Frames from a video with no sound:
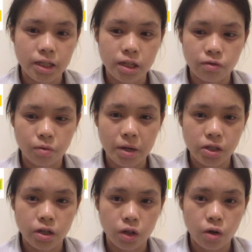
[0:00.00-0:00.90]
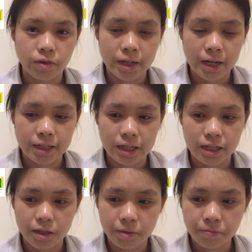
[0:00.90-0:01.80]
information on COVID-19.
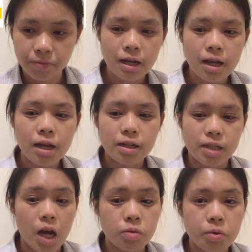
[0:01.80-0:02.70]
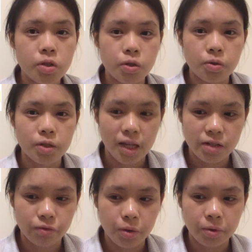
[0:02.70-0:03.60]
Dashboards are used less
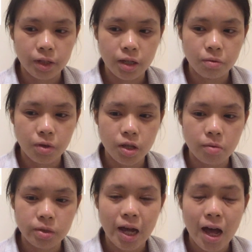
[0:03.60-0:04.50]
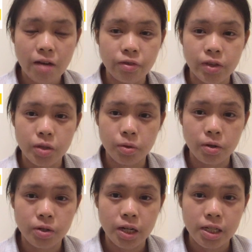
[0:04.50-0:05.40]
frequently, with almost half of the
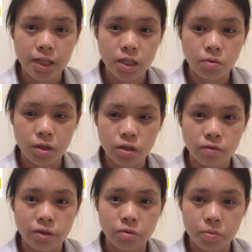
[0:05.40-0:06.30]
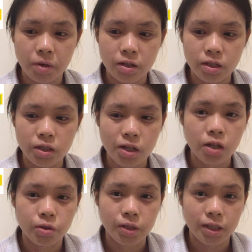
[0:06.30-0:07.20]
361 survey respondents
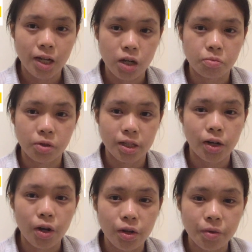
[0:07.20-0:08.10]
not using dashboards at all.